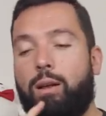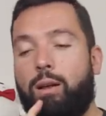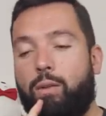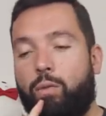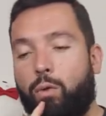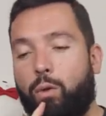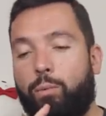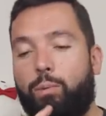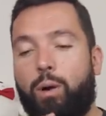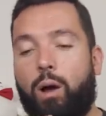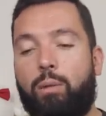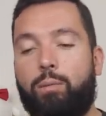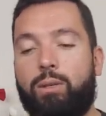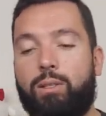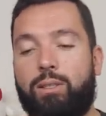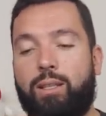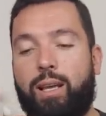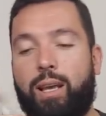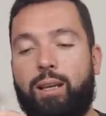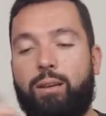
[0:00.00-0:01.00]
the problem is
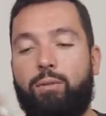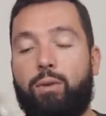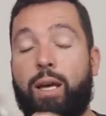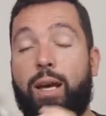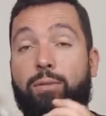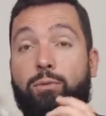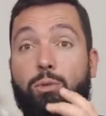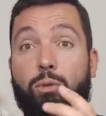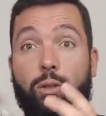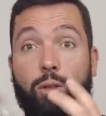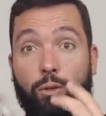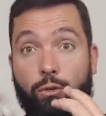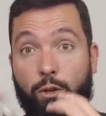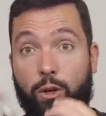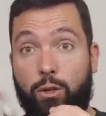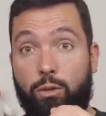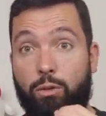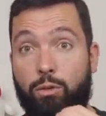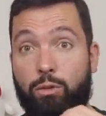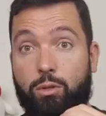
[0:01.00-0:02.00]
that if you have two
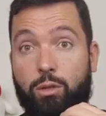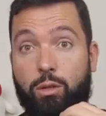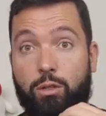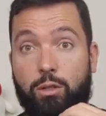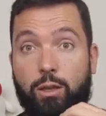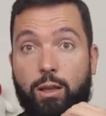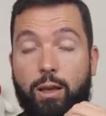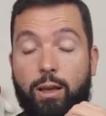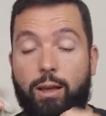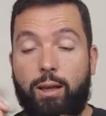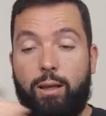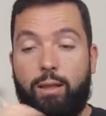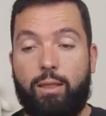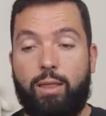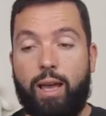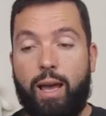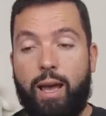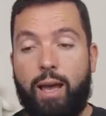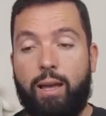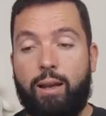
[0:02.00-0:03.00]
different users
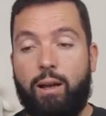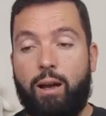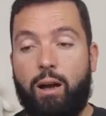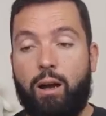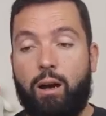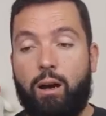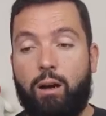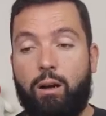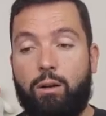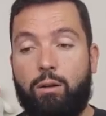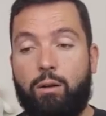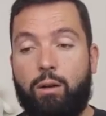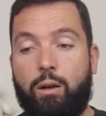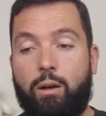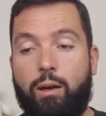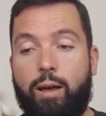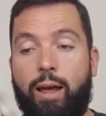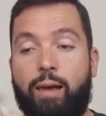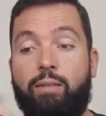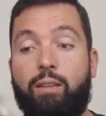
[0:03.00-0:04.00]
that are
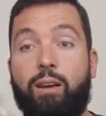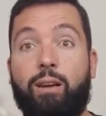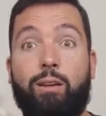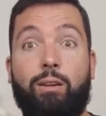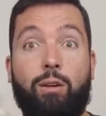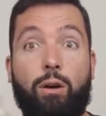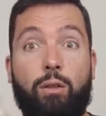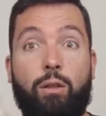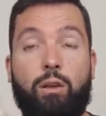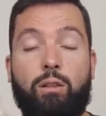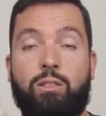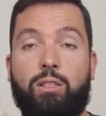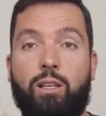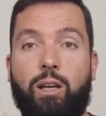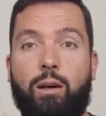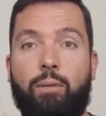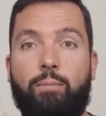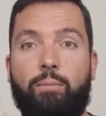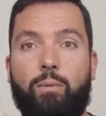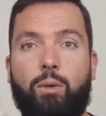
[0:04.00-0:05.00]
editing
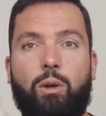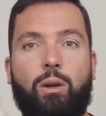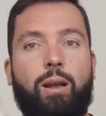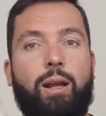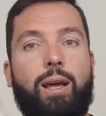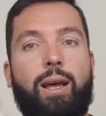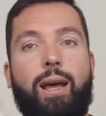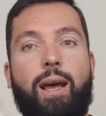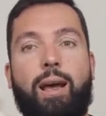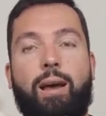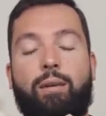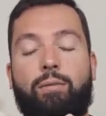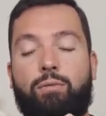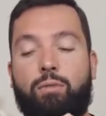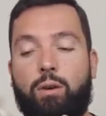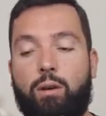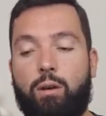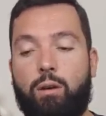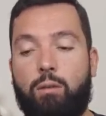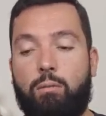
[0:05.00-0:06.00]
go.sum, you're gonna have
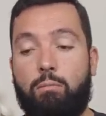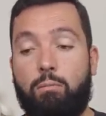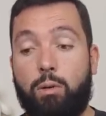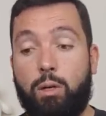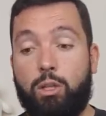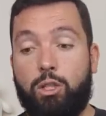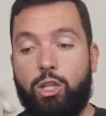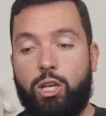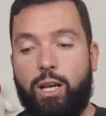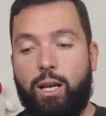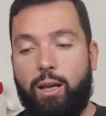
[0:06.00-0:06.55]
merge